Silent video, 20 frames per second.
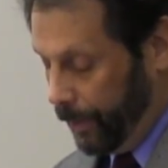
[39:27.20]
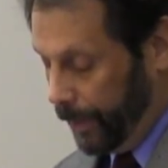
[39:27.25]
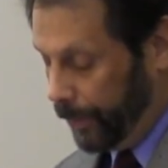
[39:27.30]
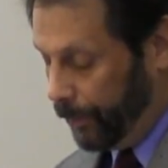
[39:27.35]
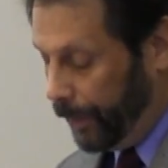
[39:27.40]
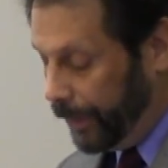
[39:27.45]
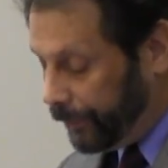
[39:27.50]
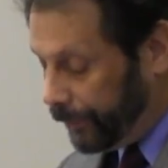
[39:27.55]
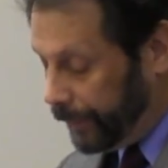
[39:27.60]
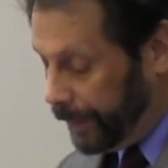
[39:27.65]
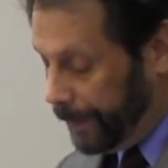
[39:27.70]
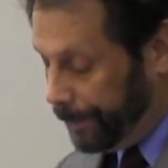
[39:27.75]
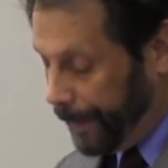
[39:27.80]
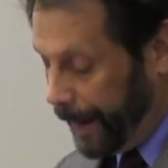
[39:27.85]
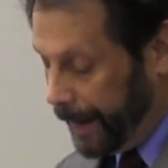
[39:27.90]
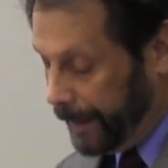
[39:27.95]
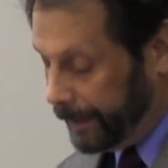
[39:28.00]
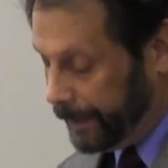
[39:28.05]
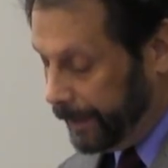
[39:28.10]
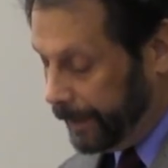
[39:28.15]
When originally
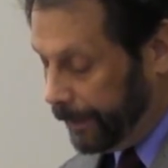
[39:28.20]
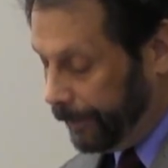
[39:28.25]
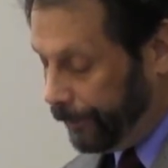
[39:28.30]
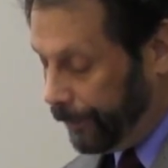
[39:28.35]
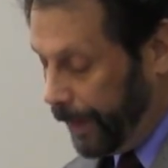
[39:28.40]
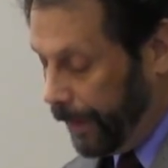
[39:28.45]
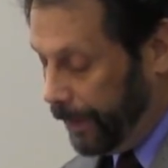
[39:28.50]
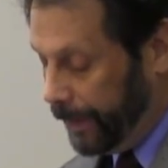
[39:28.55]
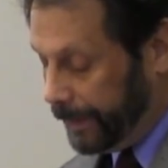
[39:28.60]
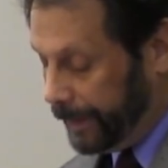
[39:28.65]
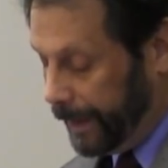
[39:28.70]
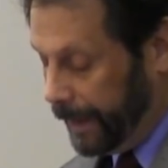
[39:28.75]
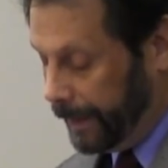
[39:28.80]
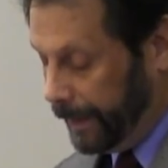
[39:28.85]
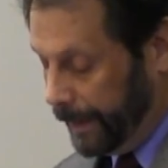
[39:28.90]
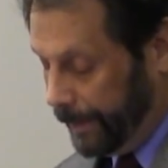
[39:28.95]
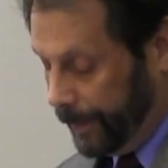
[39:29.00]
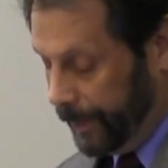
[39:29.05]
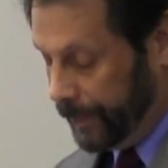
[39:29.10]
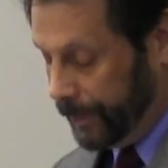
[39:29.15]
painted, the fairy
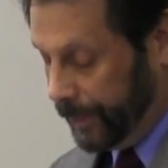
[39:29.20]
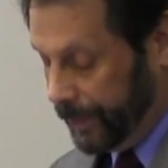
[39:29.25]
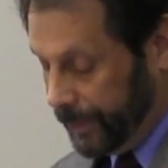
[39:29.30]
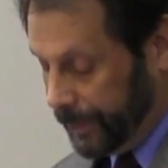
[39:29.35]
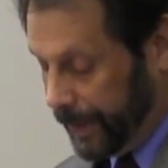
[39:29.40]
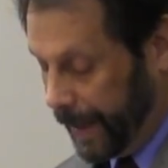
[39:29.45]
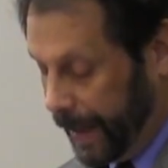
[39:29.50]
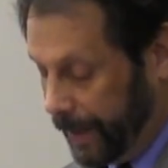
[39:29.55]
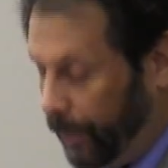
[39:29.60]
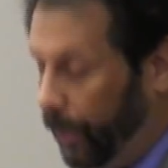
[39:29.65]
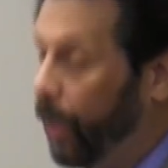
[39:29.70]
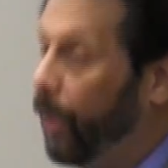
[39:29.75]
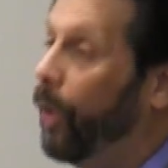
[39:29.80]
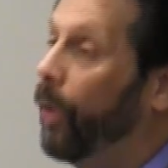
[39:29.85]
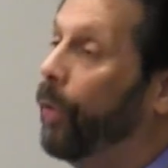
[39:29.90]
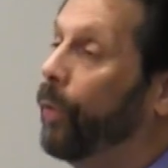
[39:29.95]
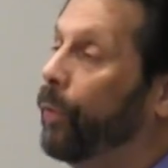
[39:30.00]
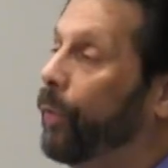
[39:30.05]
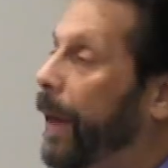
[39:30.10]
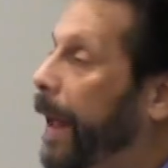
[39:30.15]
tale images had
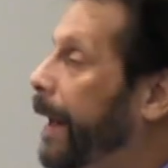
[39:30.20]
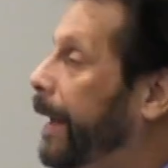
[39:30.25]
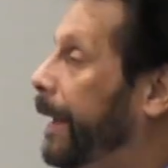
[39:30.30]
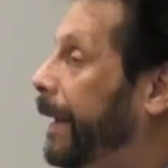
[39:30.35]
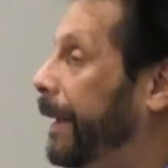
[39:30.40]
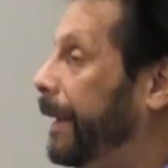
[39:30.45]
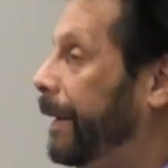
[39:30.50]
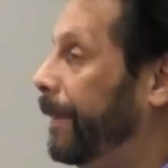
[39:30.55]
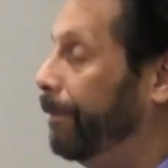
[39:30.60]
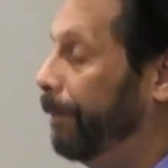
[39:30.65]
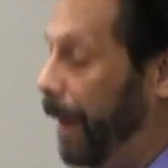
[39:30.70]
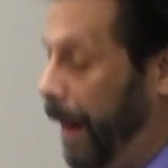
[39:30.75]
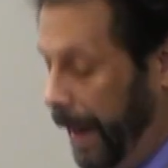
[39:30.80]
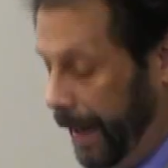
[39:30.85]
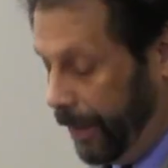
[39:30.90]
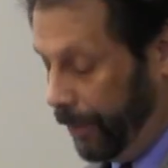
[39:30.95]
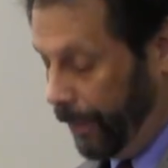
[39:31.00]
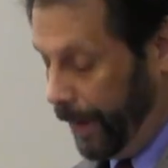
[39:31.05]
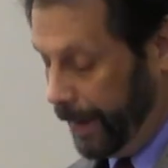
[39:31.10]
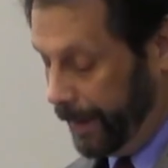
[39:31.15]
already
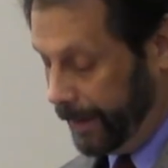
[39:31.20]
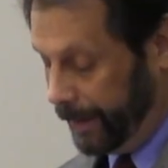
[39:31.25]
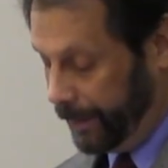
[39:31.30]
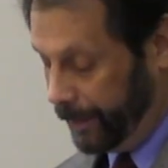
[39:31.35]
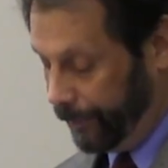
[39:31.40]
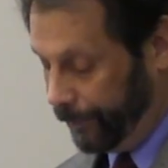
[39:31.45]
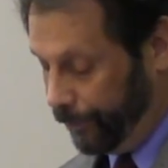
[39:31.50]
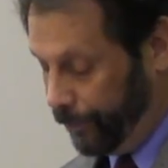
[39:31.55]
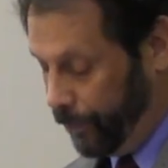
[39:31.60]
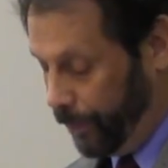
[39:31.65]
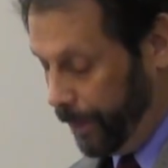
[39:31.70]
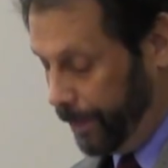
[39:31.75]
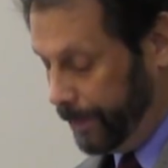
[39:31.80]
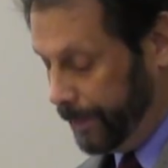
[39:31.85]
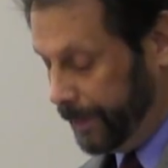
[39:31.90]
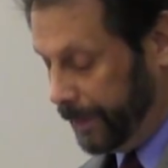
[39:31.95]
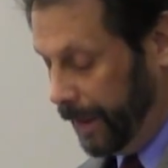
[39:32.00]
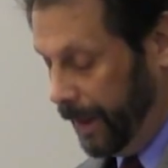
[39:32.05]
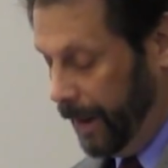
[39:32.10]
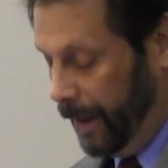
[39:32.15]
migrated the
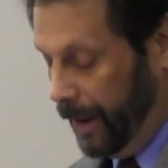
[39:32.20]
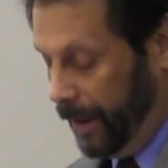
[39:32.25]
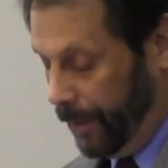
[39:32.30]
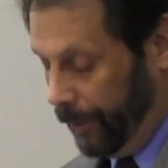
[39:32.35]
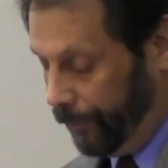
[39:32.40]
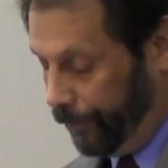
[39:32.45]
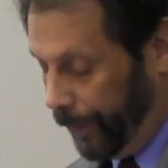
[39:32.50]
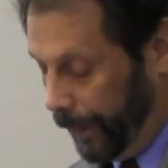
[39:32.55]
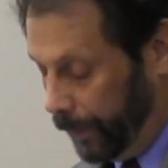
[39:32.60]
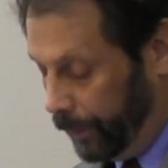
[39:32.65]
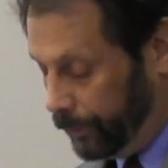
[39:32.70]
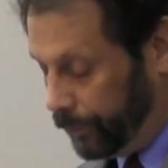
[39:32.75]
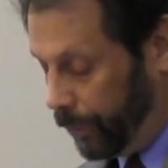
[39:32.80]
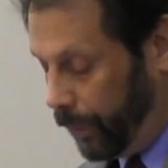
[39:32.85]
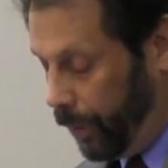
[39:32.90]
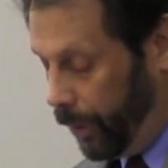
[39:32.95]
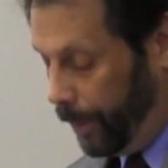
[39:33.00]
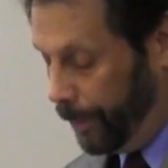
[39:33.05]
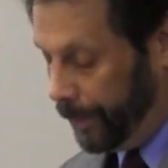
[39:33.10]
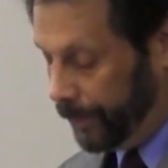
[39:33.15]
forms of fellow
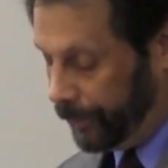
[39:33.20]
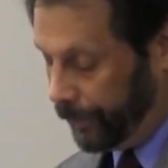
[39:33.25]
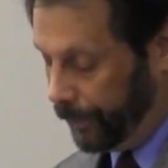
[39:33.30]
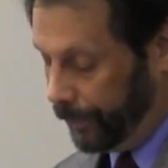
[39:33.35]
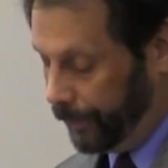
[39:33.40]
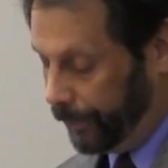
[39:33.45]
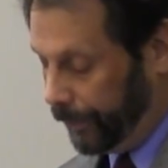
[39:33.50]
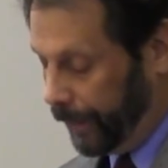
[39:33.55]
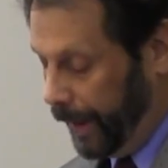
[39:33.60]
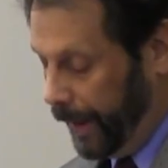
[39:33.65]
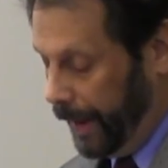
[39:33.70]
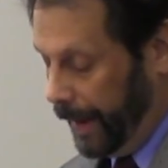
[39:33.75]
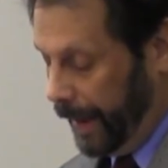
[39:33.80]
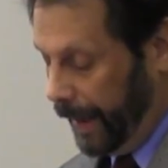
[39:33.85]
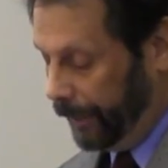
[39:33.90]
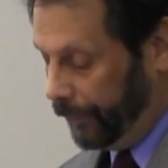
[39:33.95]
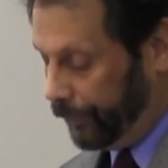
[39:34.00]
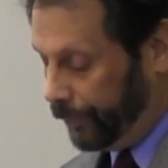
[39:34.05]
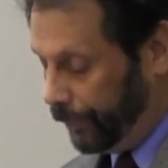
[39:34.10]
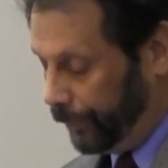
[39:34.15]
Drohobychers
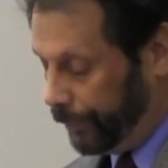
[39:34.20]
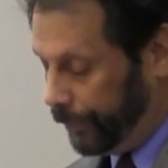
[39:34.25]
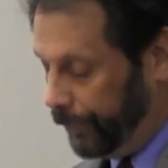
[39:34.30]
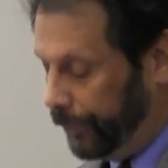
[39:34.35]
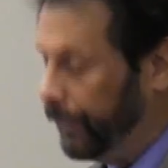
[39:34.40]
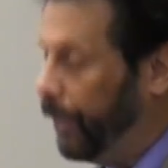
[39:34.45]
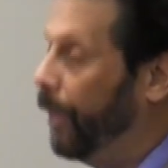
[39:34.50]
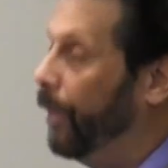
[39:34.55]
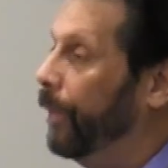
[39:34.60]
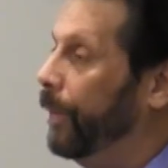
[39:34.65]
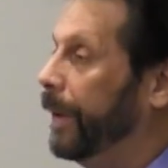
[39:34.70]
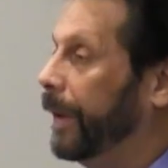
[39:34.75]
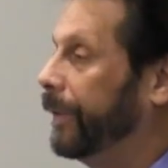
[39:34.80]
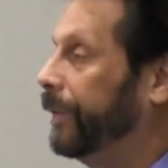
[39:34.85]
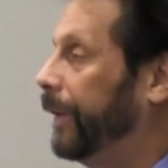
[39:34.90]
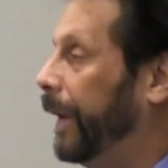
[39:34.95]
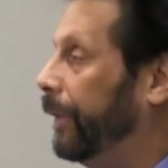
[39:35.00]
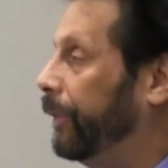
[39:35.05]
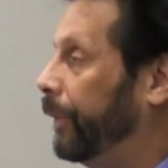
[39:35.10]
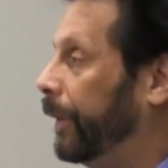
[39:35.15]
and Schulz's own
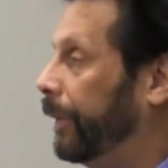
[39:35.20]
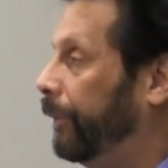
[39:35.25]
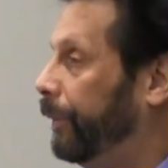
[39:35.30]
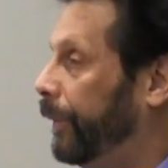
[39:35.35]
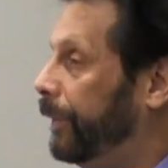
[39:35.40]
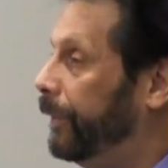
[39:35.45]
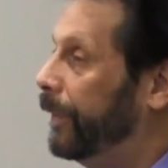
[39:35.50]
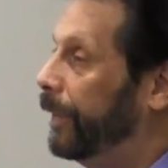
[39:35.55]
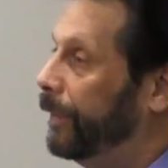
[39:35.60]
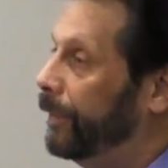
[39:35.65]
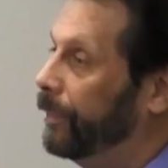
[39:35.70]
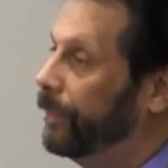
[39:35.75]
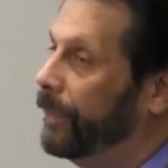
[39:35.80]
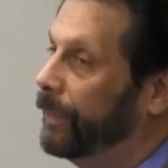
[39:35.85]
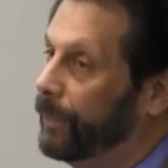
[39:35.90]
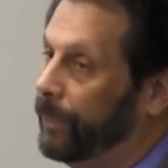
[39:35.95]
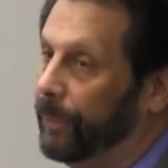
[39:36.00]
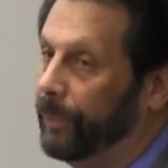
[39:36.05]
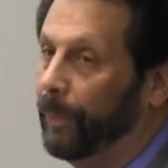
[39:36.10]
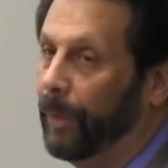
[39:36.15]
eccentric
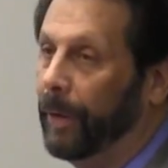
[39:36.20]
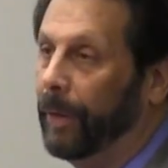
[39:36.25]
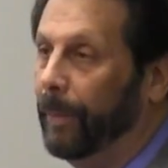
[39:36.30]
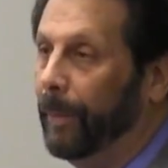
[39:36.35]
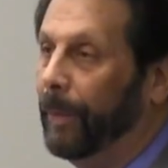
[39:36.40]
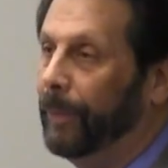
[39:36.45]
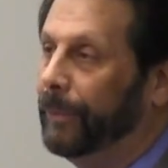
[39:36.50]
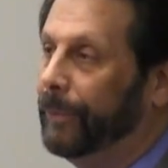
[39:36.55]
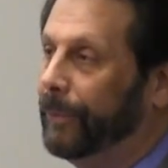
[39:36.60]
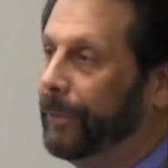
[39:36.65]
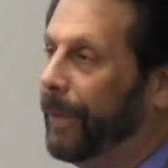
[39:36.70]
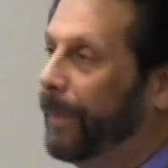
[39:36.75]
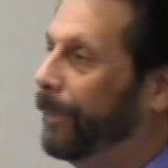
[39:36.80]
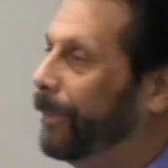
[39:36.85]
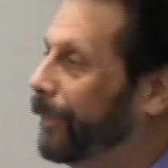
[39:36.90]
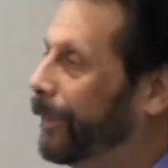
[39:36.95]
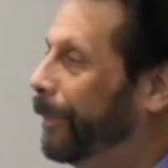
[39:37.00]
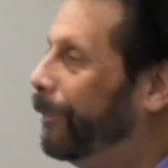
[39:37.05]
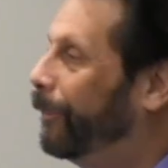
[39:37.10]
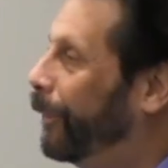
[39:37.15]
visage. This was one of the most
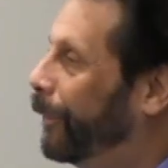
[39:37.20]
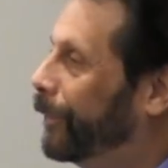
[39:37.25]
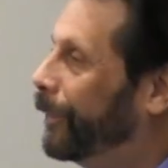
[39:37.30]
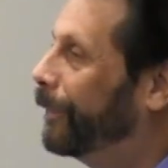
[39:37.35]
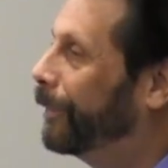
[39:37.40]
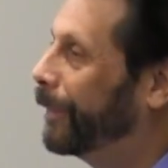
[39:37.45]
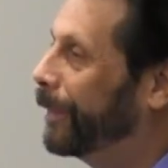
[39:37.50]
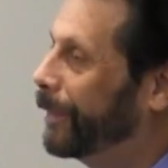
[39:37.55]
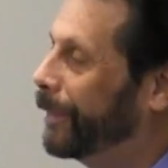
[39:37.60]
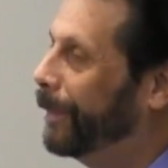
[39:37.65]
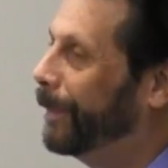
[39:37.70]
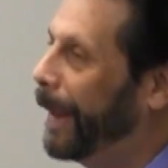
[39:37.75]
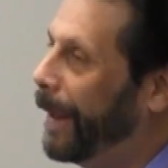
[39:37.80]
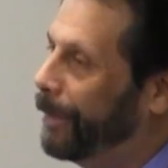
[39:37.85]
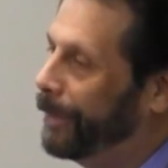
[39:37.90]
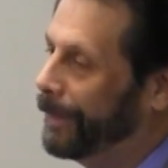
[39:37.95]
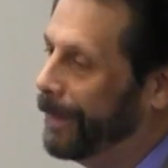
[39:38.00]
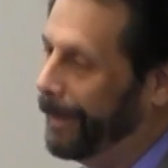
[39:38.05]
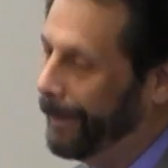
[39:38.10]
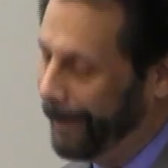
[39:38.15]
subversive things
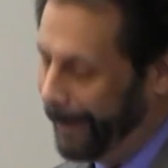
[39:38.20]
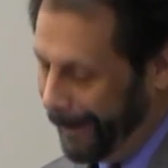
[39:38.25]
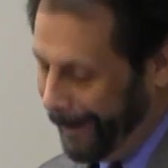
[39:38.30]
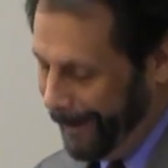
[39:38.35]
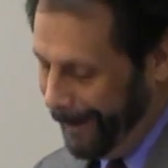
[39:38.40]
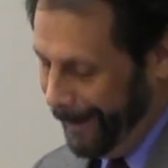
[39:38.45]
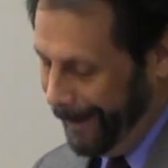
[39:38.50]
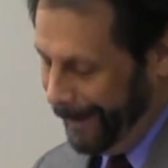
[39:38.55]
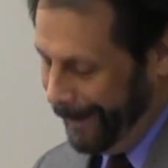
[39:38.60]
about them,